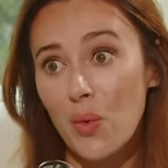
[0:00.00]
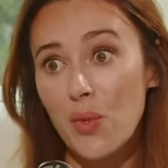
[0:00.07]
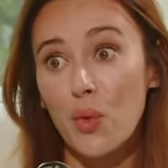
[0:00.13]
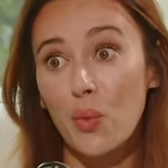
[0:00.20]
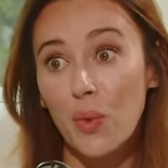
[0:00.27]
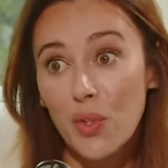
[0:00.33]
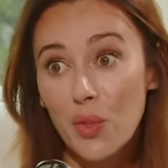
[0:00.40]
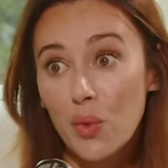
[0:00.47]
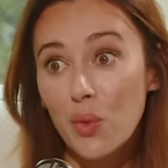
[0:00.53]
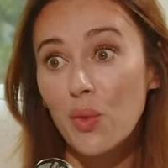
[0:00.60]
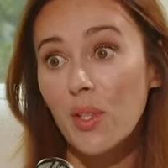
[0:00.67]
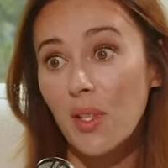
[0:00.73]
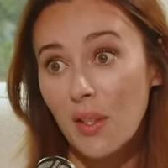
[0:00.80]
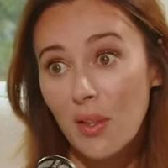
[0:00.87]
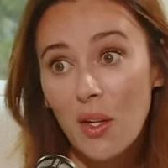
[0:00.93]
So we do
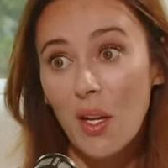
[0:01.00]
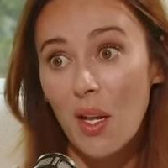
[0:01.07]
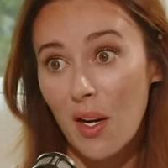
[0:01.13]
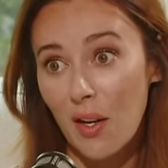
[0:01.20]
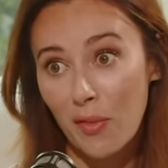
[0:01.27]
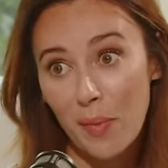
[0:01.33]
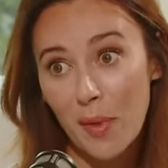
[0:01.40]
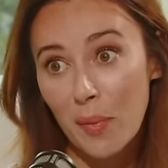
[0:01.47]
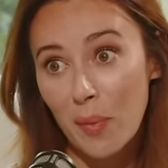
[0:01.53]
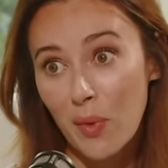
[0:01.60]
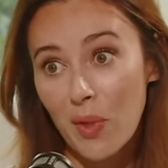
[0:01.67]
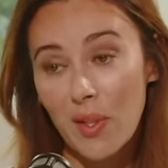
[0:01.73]
need a lot of people.